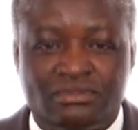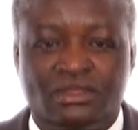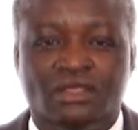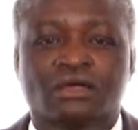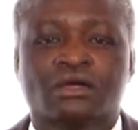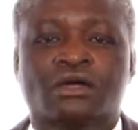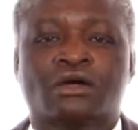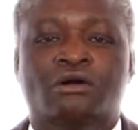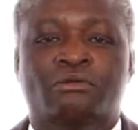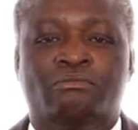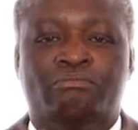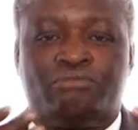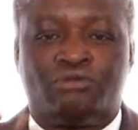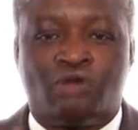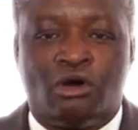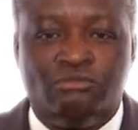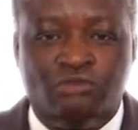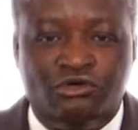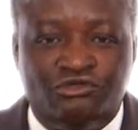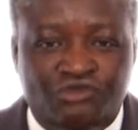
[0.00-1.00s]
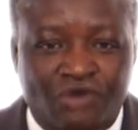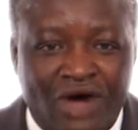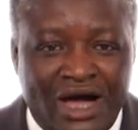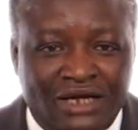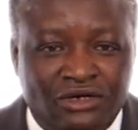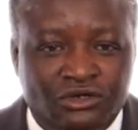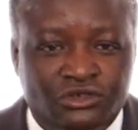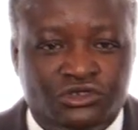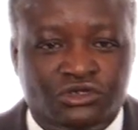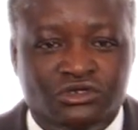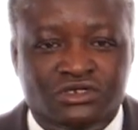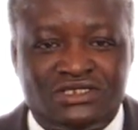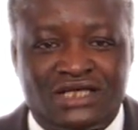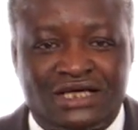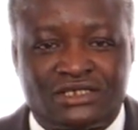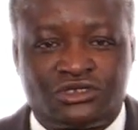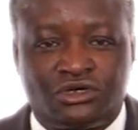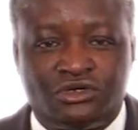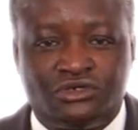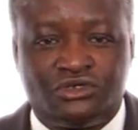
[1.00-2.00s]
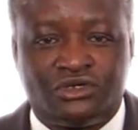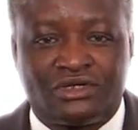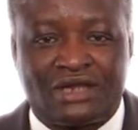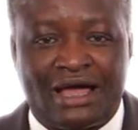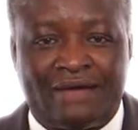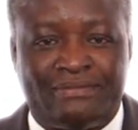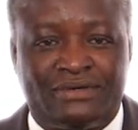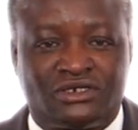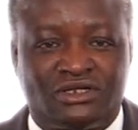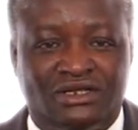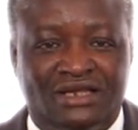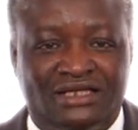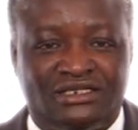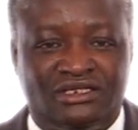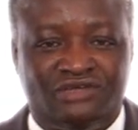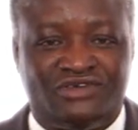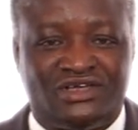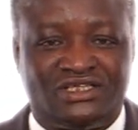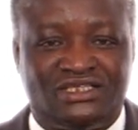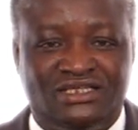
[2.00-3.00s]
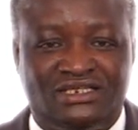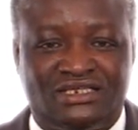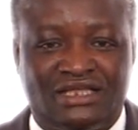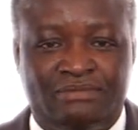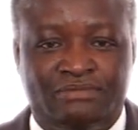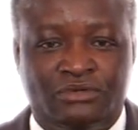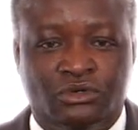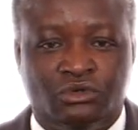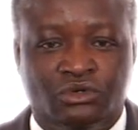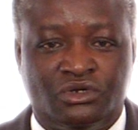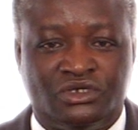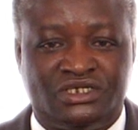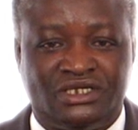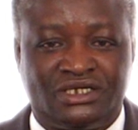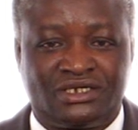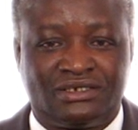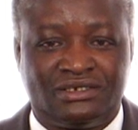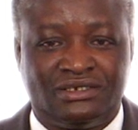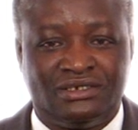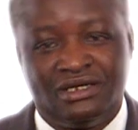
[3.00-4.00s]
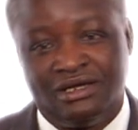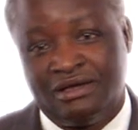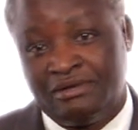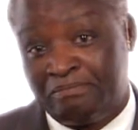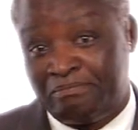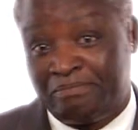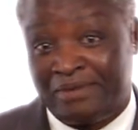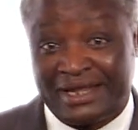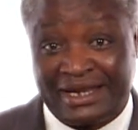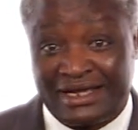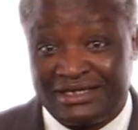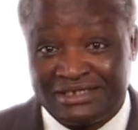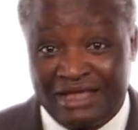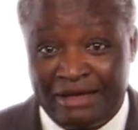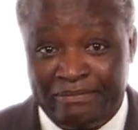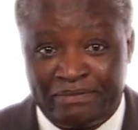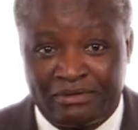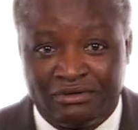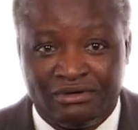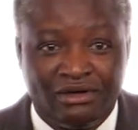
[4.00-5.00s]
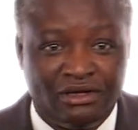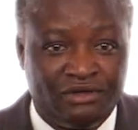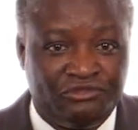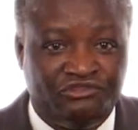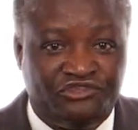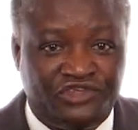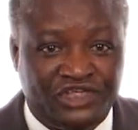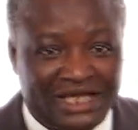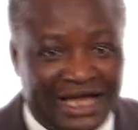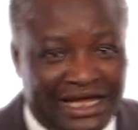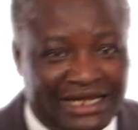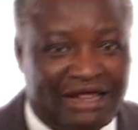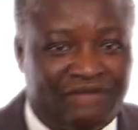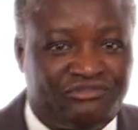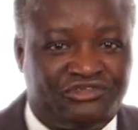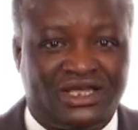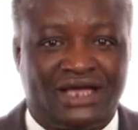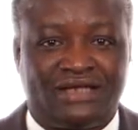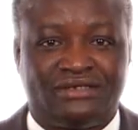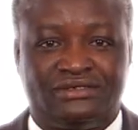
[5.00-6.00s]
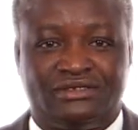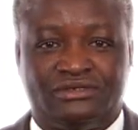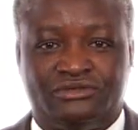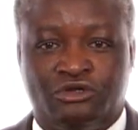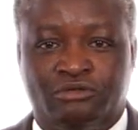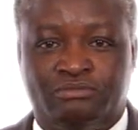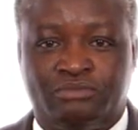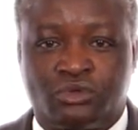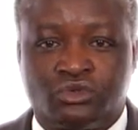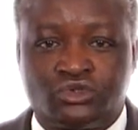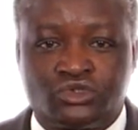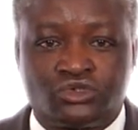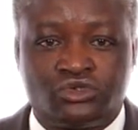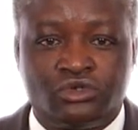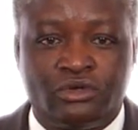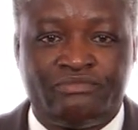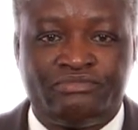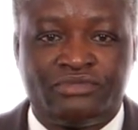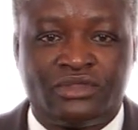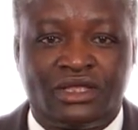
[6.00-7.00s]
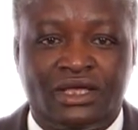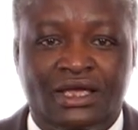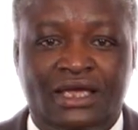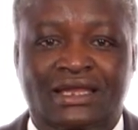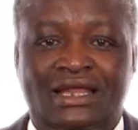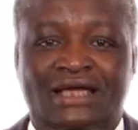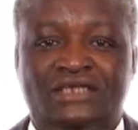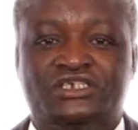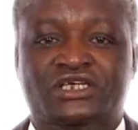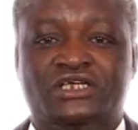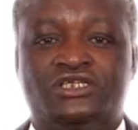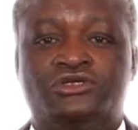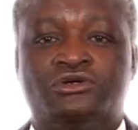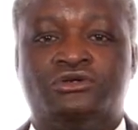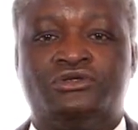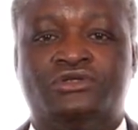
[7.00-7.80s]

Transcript: Promoting the sustainable use of biological diversity, for example, through bushmeat and the sustainable management of wildlife.